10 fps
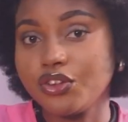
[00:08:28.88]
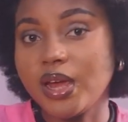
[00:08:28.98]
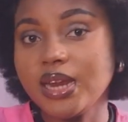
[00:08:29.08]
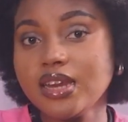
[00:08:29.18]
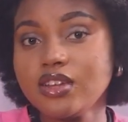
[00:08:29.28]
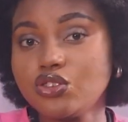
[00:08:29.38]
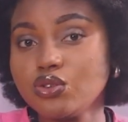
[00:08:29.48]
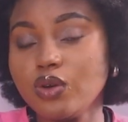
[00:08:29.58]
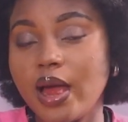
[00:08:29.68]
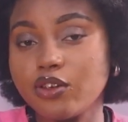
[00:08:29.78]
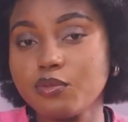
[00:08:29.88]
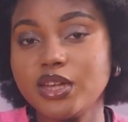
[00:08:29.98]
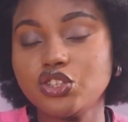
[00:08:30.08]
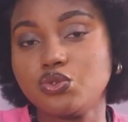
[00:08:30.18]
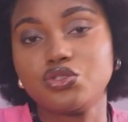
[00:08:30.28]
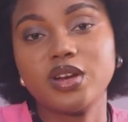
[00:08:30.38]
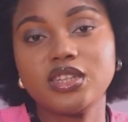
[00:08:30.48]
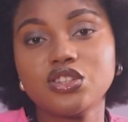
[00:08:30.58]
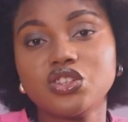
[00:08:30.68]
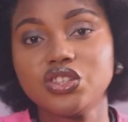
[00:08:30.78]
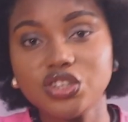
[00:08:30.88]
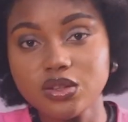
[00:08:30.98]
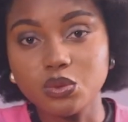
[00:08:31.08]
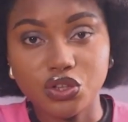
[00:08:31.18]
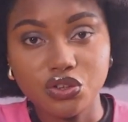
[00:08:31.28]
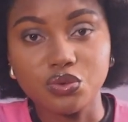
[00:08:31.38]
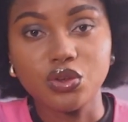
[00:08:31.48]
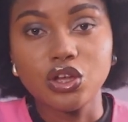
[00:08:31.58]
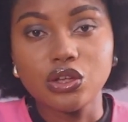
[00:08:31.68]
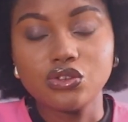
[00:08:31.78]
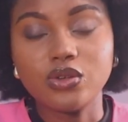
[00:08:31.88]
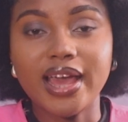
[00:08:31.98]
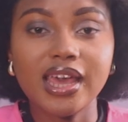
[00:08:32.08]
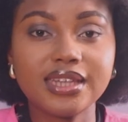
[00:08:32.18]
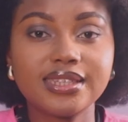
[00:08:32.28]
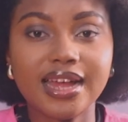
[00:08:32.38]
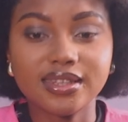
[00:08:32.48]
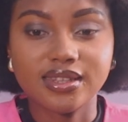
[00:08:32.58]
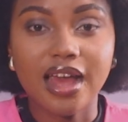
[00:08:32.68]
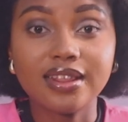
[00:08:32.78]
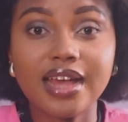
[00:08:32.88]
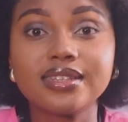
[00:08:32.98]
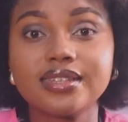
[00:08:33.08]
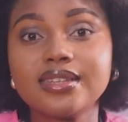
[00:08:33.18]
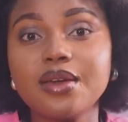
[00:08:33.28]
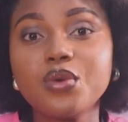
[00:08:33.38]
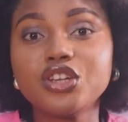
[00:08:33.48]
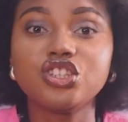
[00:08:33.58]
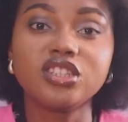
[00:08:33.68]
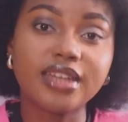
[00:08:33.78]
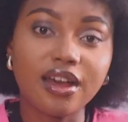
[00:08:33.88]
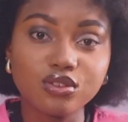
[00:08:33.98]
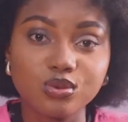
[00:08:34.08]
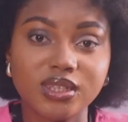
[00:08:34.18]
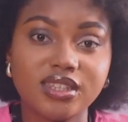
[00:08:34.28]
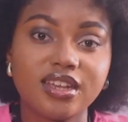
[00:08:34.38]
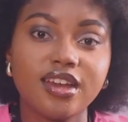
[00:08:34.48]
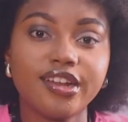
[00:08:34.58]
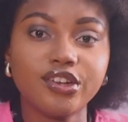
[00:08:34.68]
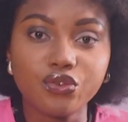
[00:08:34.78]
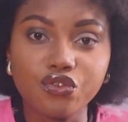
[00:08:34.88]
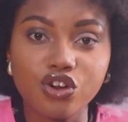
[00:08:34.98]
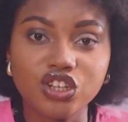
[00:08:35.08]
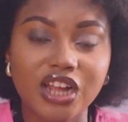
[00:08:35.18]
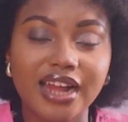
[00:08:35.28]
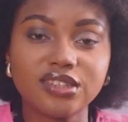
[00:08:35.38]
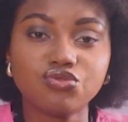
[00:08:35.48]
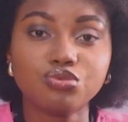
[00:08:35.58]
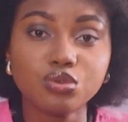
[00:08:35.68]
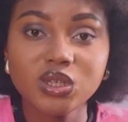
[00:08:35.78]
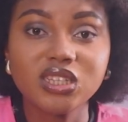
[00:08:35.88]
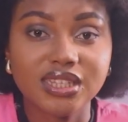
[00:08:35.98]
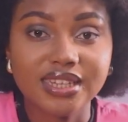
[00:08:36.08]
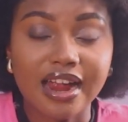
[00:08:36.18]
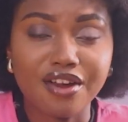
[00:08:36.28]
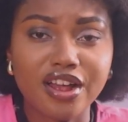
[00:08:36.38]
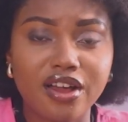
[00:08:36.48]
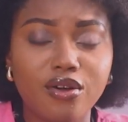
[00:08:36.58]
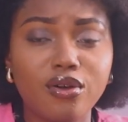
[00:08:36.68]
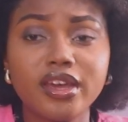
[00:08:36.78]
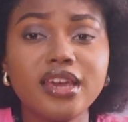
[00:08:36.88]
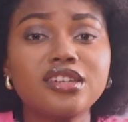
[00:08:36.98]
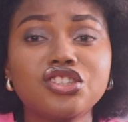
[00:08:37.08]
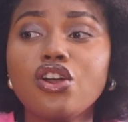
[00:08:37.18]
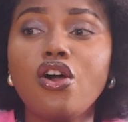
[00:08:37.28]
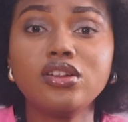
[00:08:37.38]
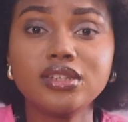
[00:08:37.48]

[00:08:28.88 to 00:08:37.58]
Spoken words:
any little argument, she will threaten to deal with you. So I guess that's the same way she dealt with Lil Frosh and ruined his career. She